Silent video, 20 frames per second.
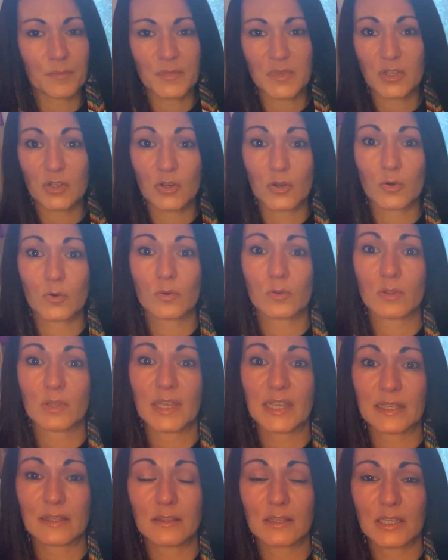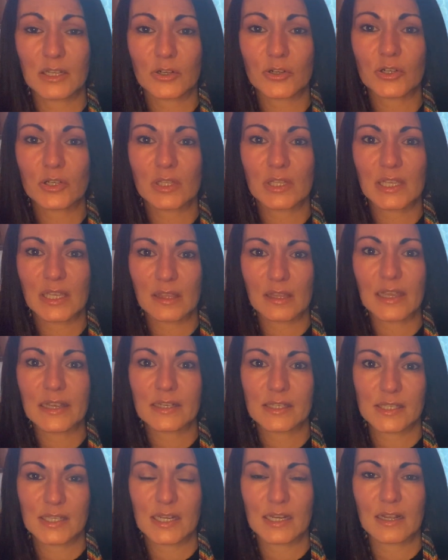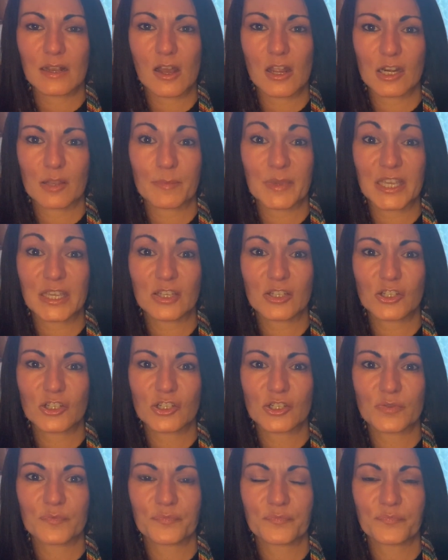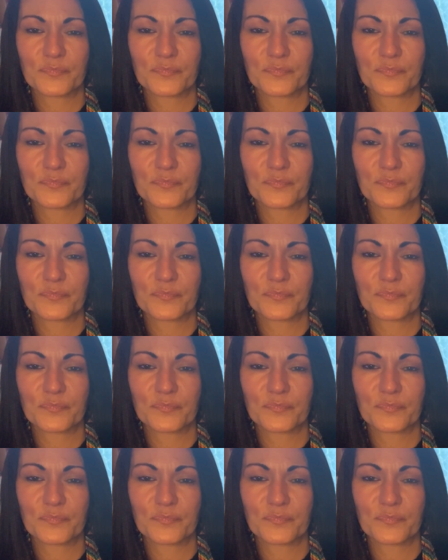you know, like literally like sitting on a beach,